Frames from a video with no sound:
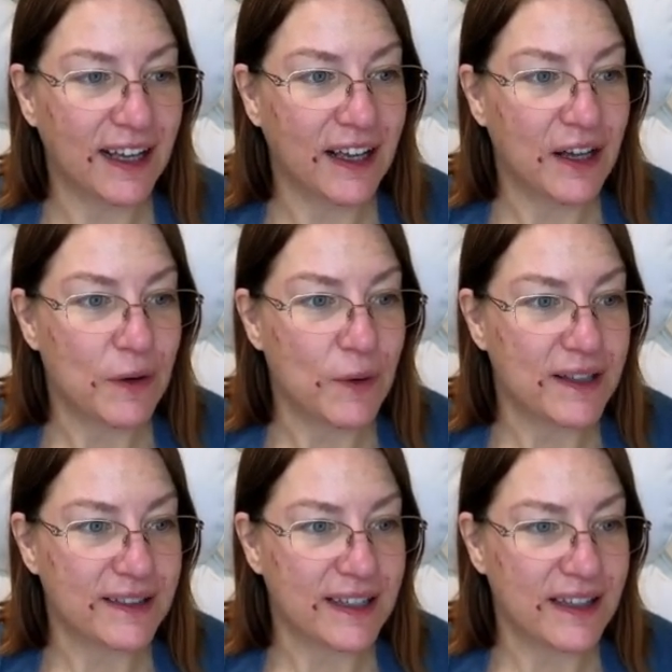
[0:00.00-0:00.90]
we can
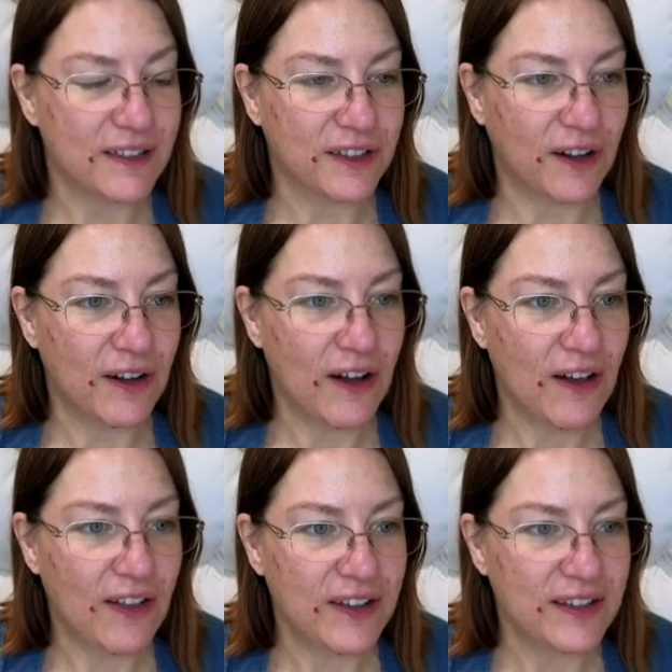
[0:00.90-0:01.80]
see there's
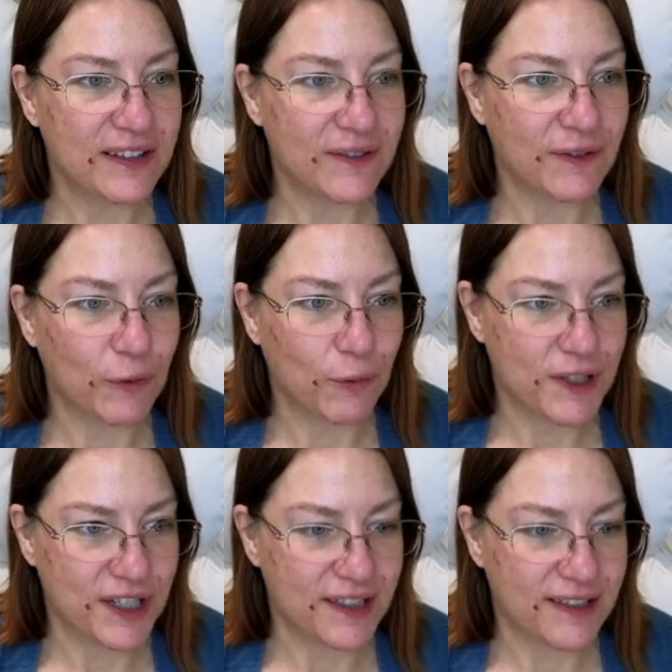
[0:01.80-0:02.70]
all these different
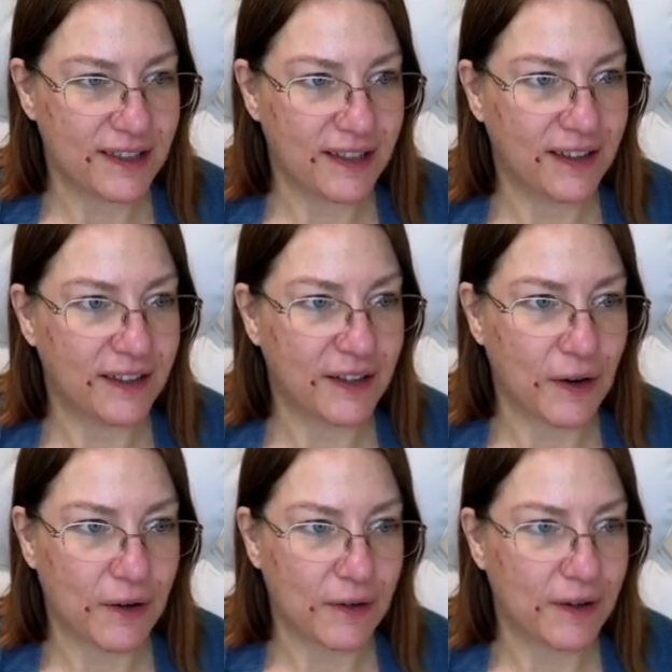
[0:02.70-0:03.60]
widgets.
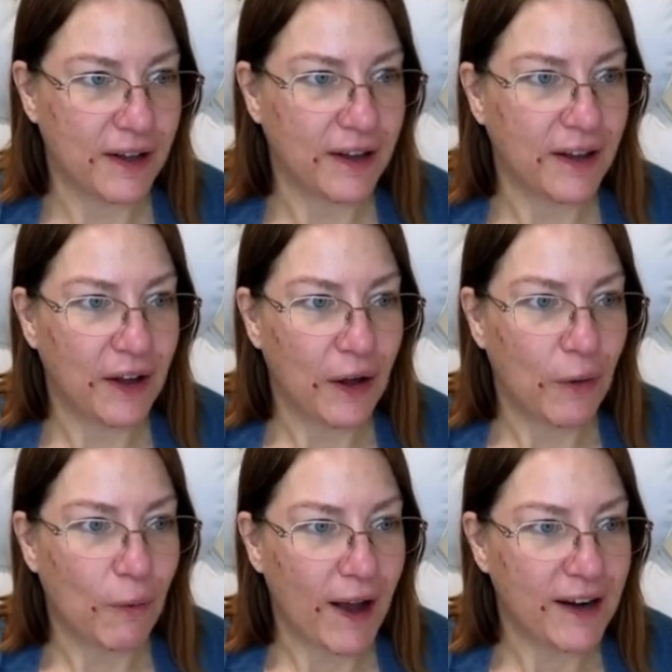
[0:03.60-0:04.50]
So
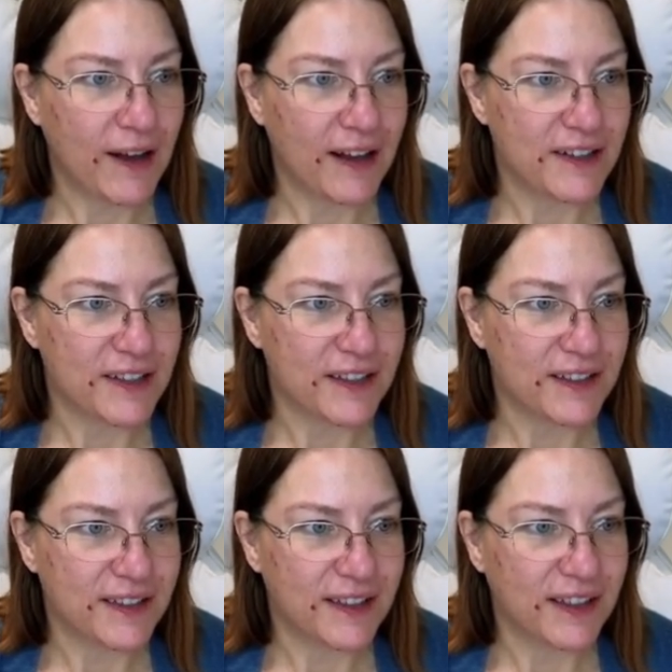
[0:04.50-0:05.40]
why not
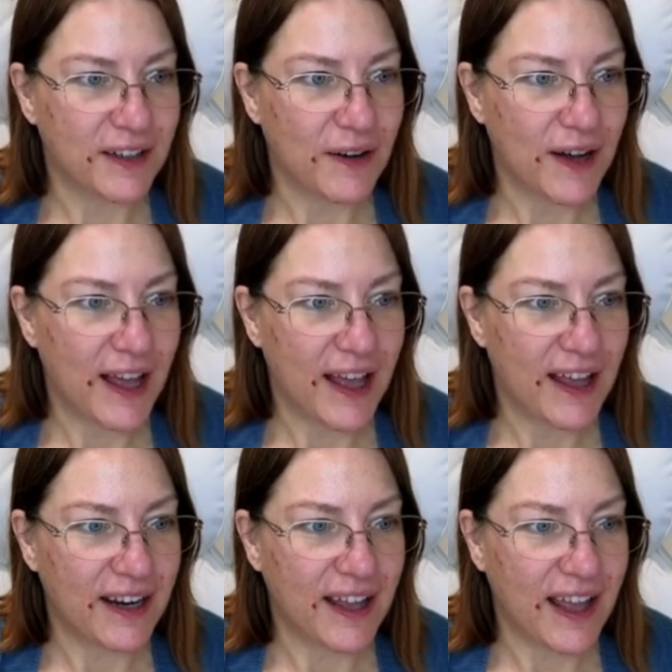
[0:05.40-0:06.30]
just go
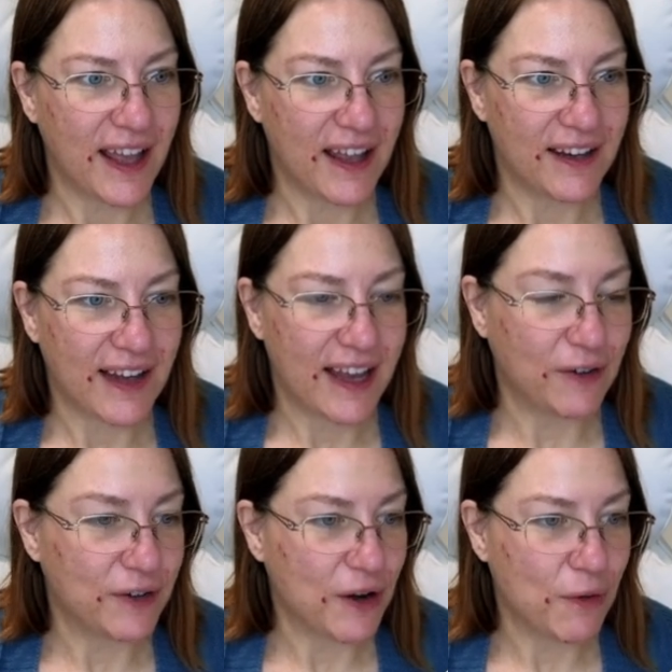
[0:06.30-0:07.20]
ahead and, I
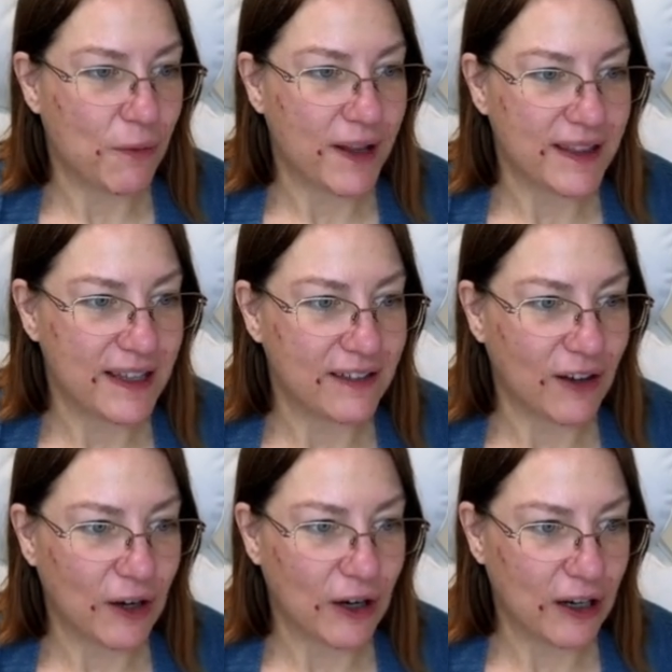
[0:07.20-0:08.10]
don't know what these
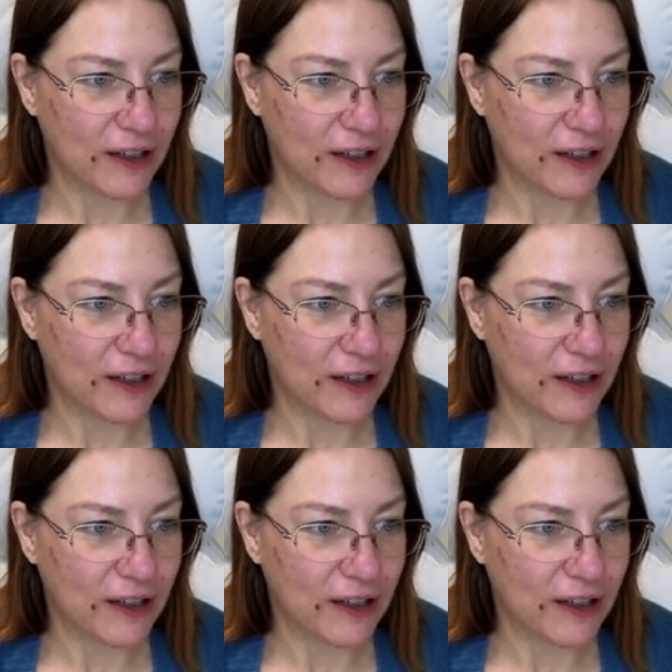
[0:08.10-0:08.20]
are.